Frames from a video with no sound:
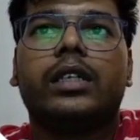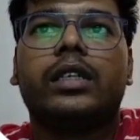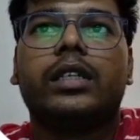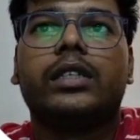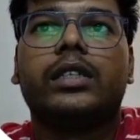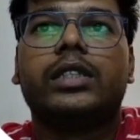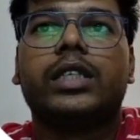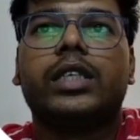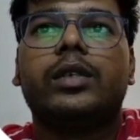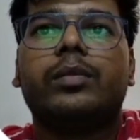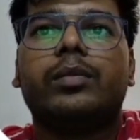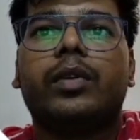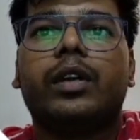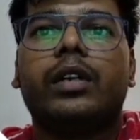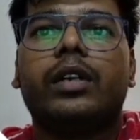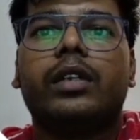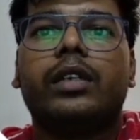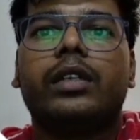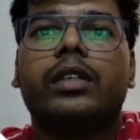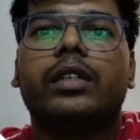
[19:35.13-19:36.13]
this churn
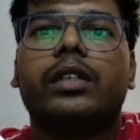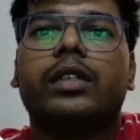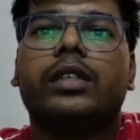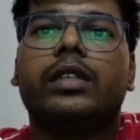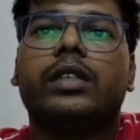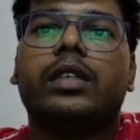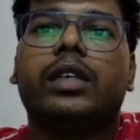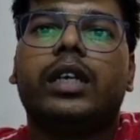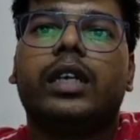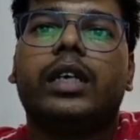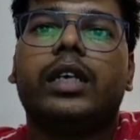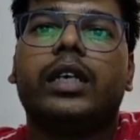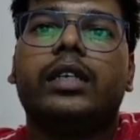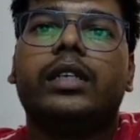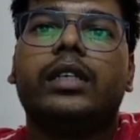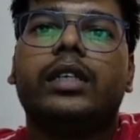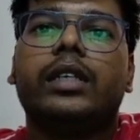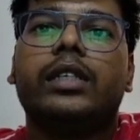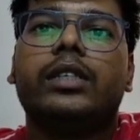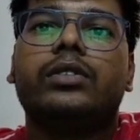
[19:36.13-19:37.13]
part,
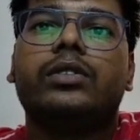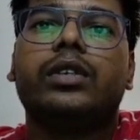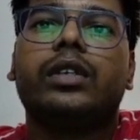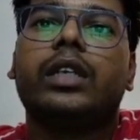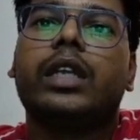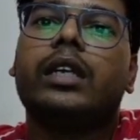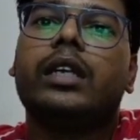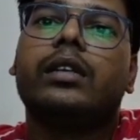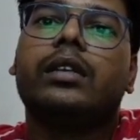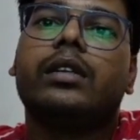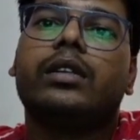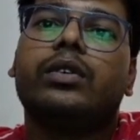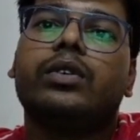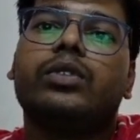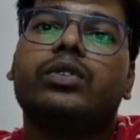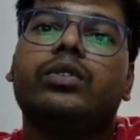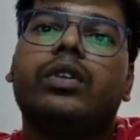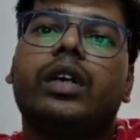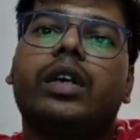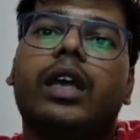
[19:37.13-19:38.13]
again it is showing like
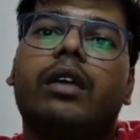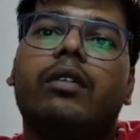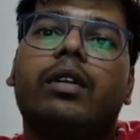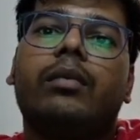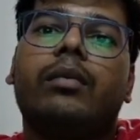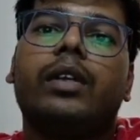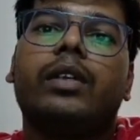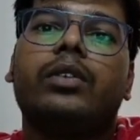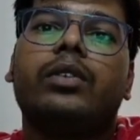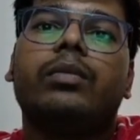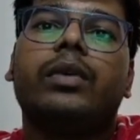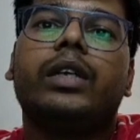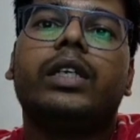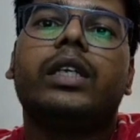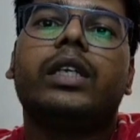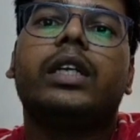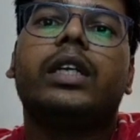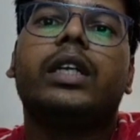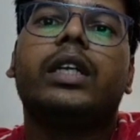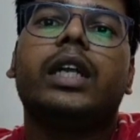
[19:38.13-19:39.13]
those who are having month to
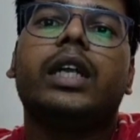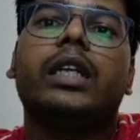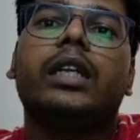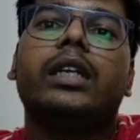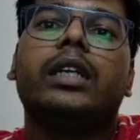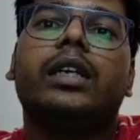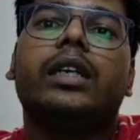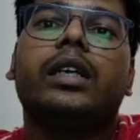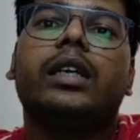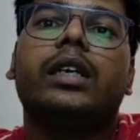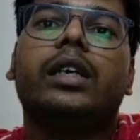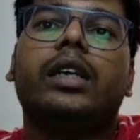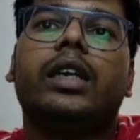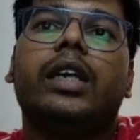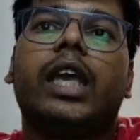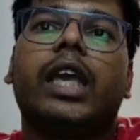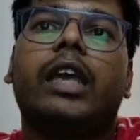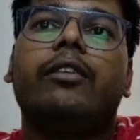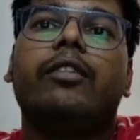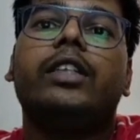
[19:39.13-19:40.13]
month contract,
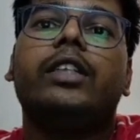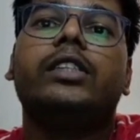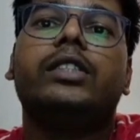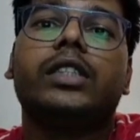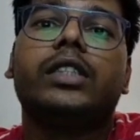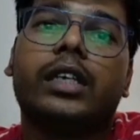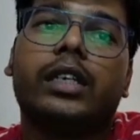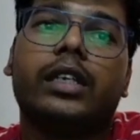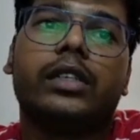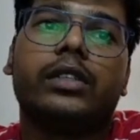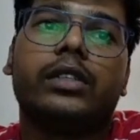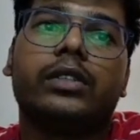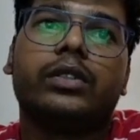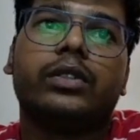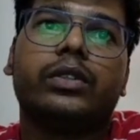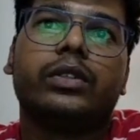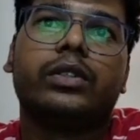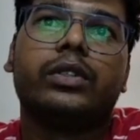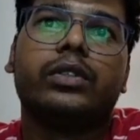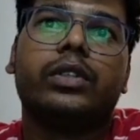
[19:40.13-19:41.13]
he will churn.
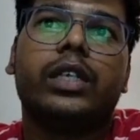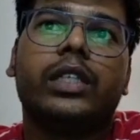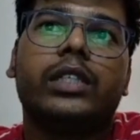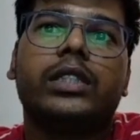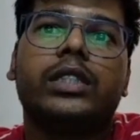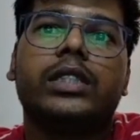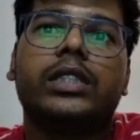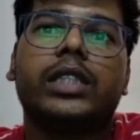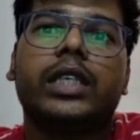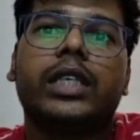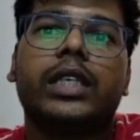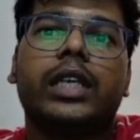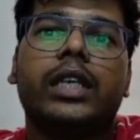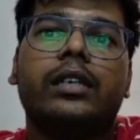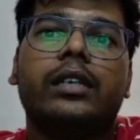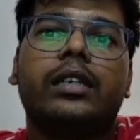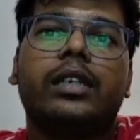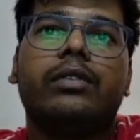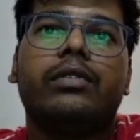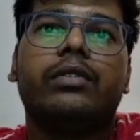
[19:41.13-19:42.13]
So you can't say
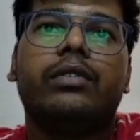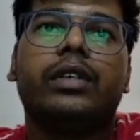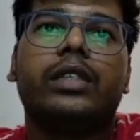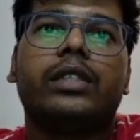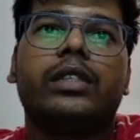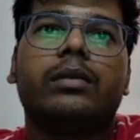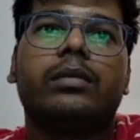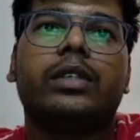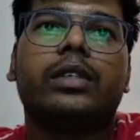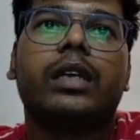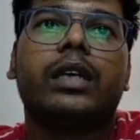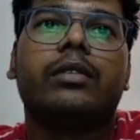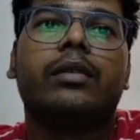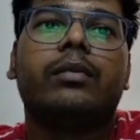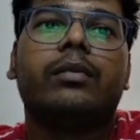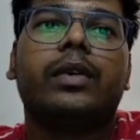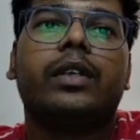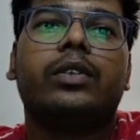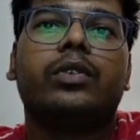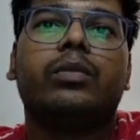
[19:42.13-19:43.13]
like if you are someone
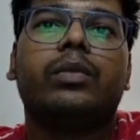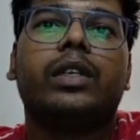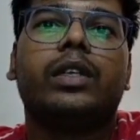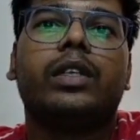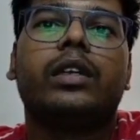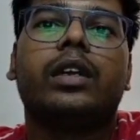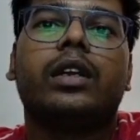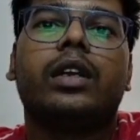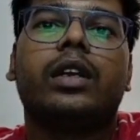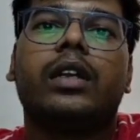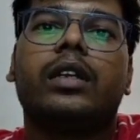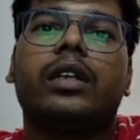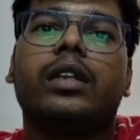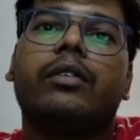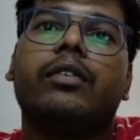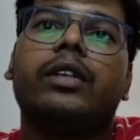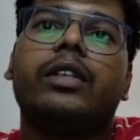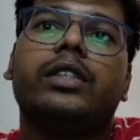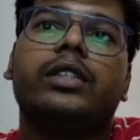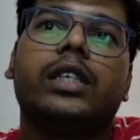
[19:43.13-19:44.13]
having month to month contract,
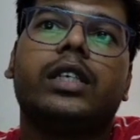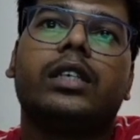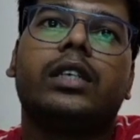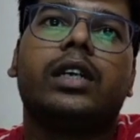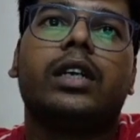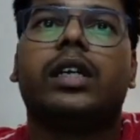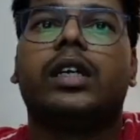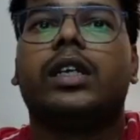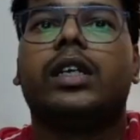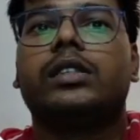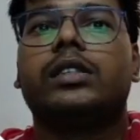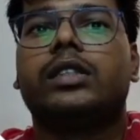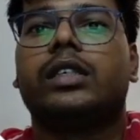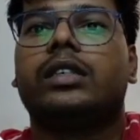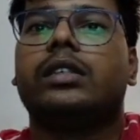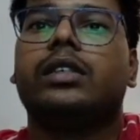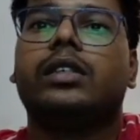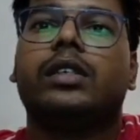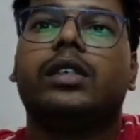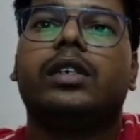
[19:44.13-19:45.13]
he will churn or not
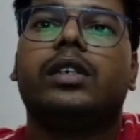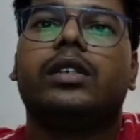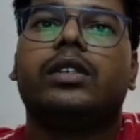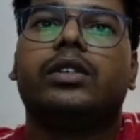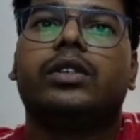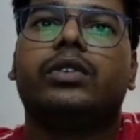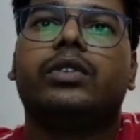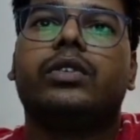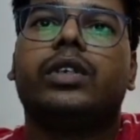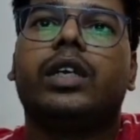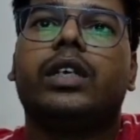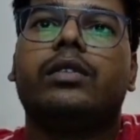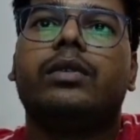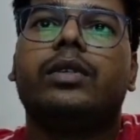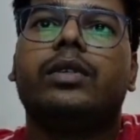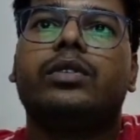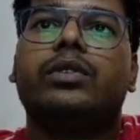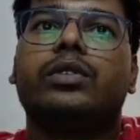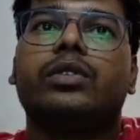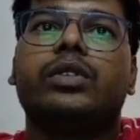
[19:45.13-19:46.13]
churn. So you can't
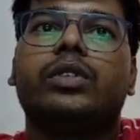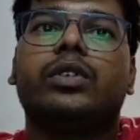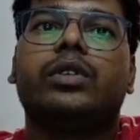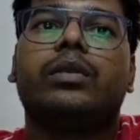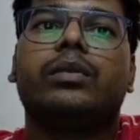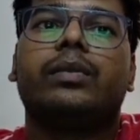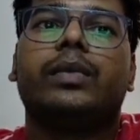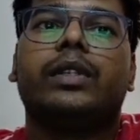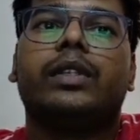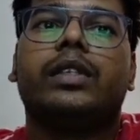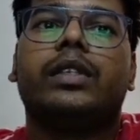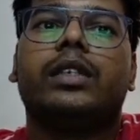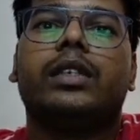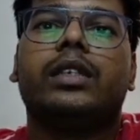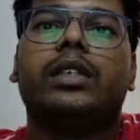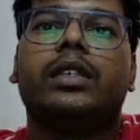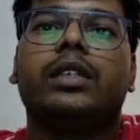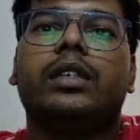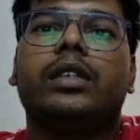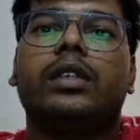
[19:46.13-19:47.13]
be so sure with
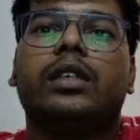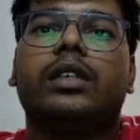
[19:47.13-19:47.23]
the